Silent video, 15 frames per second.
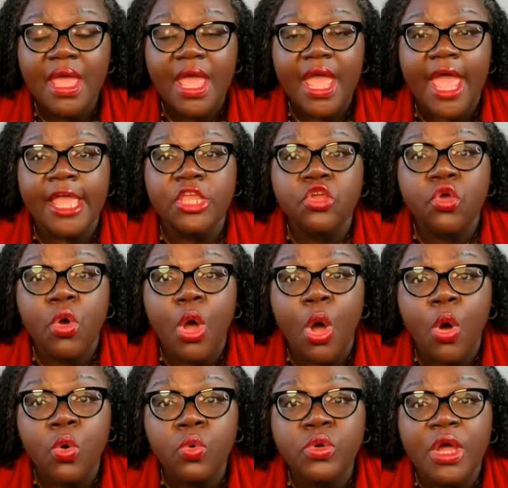and your
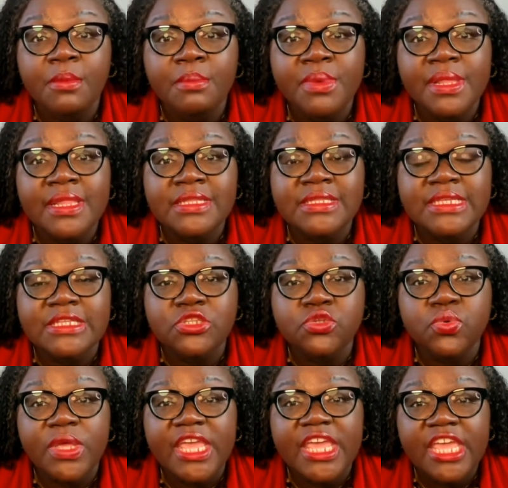own ability to
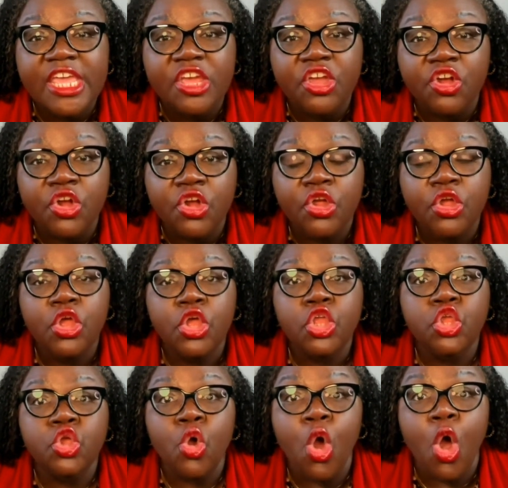hear
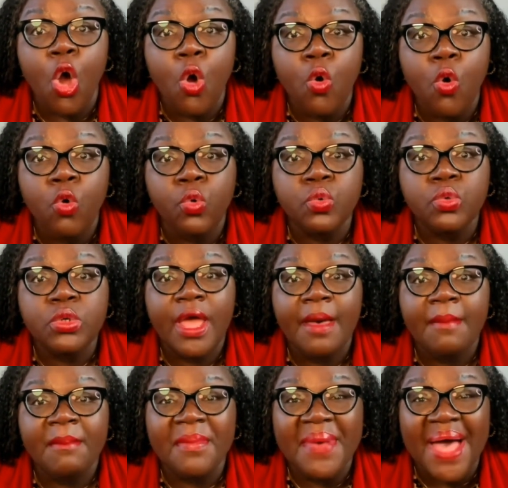your own
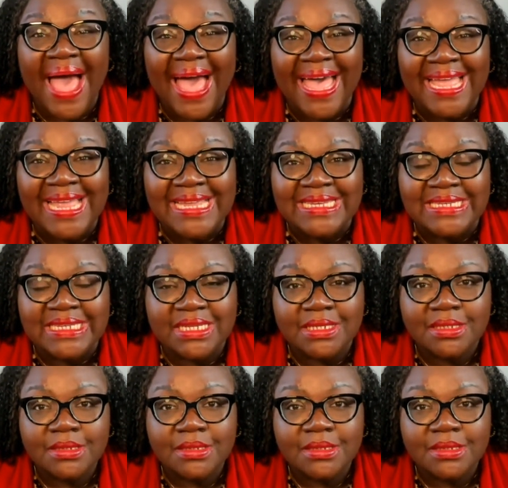mind.